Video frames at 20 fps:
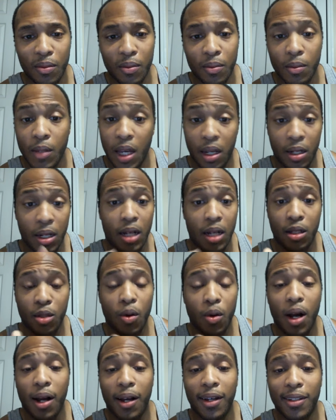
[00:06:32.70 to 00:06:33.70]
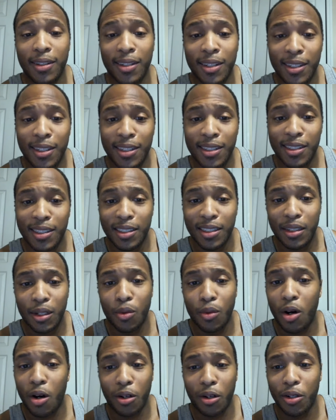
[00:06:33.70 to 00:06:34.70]
And that's why they're
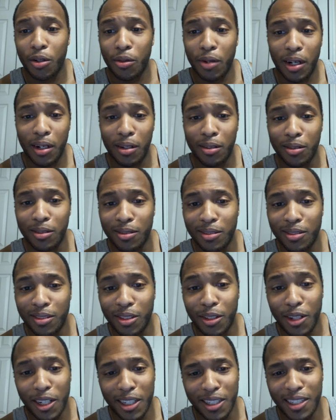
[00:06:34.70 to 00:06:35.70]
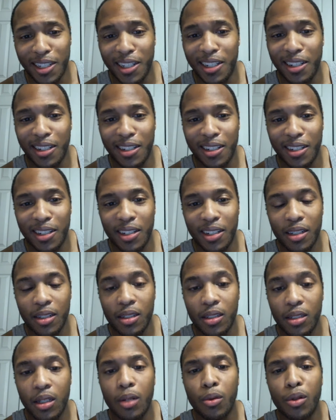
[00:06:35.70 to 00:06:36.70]
walking around crazy,
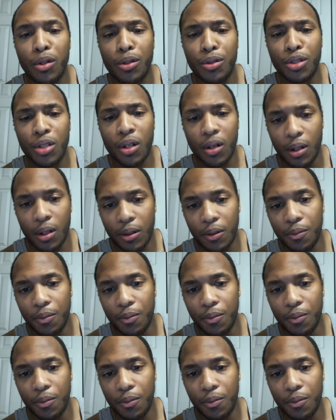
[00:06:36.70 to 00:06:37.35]
because they weren't taught.